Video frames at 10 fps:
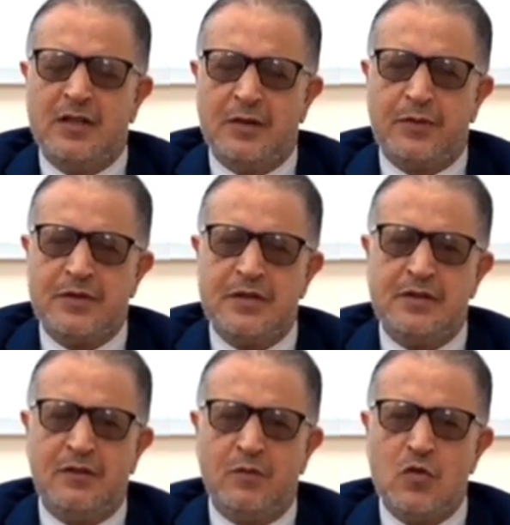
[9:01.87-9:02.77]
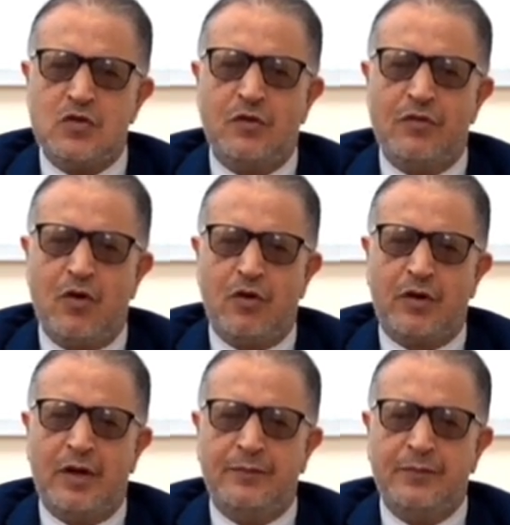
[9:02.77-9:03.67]
They present most of the
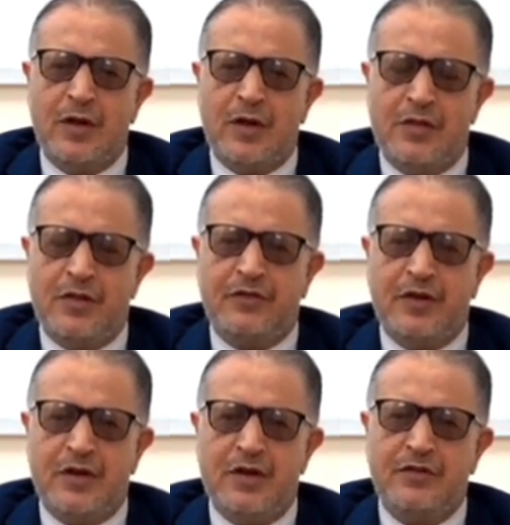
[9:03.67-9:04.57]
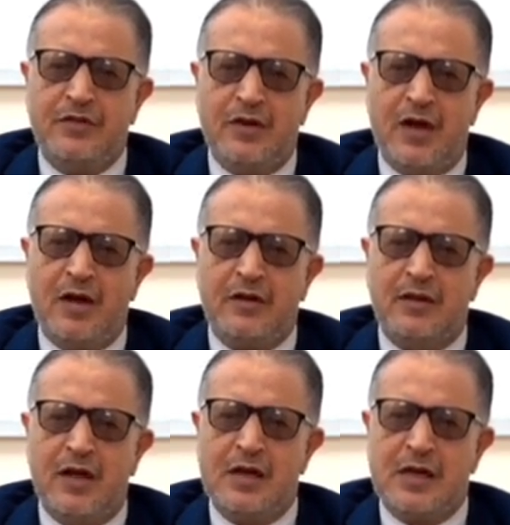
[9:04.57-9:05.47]
organ. And the CNS and
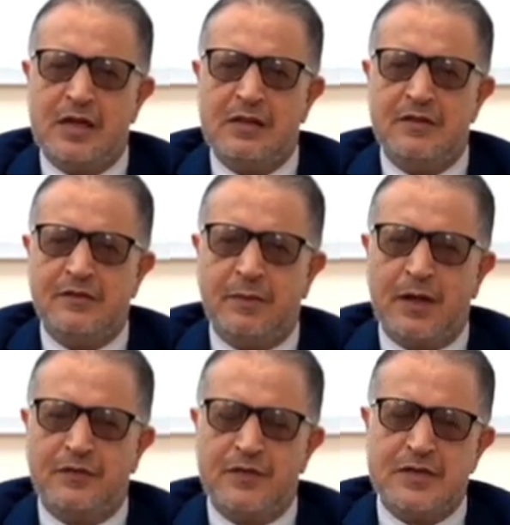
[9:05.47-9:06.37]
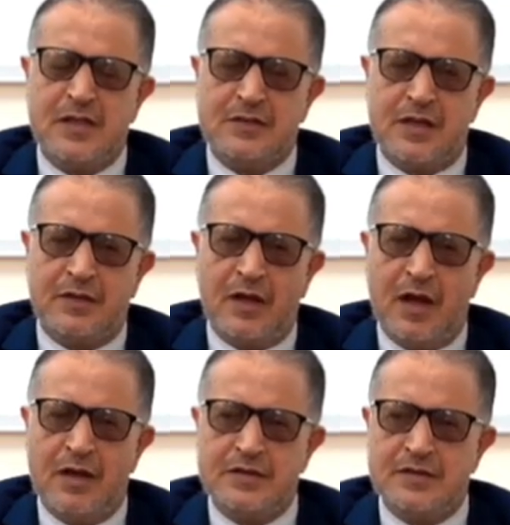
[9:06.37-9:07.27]
heart, lung, kidneys, blood vessels, and
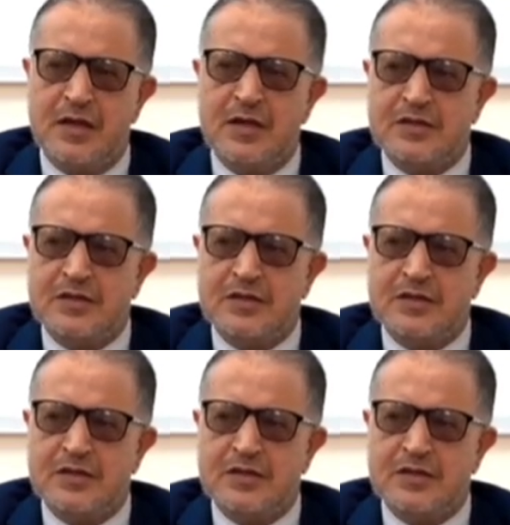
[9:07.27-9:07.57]
eyes,